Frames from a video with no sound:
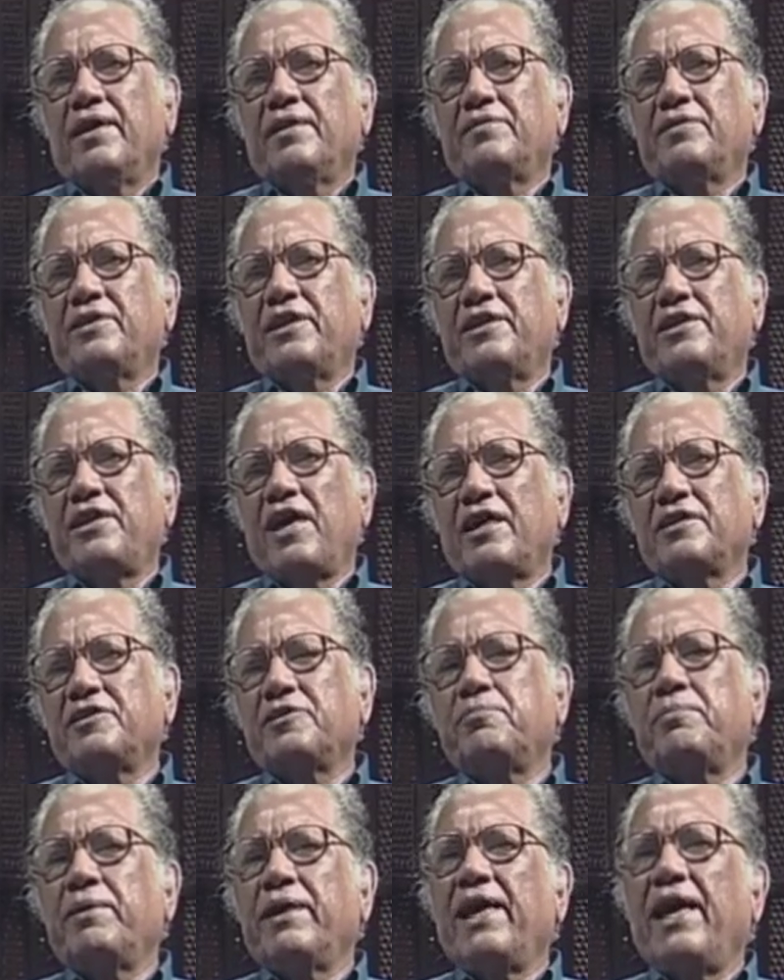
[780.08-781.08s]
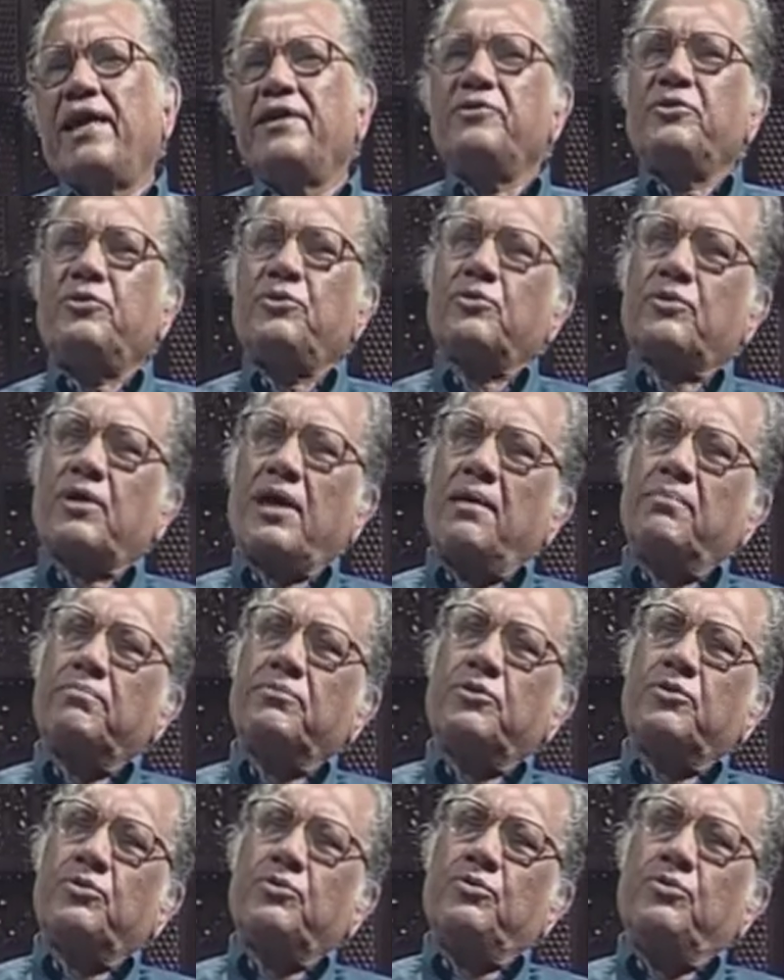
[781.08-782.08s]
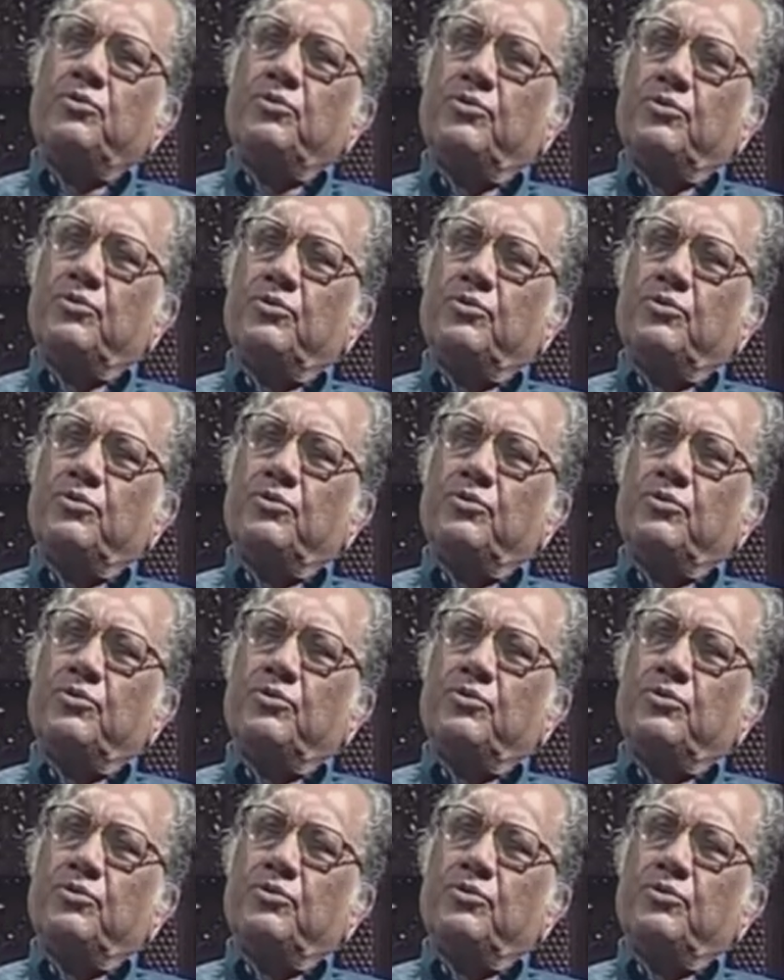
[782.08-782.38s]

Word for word: The Dutch began to come to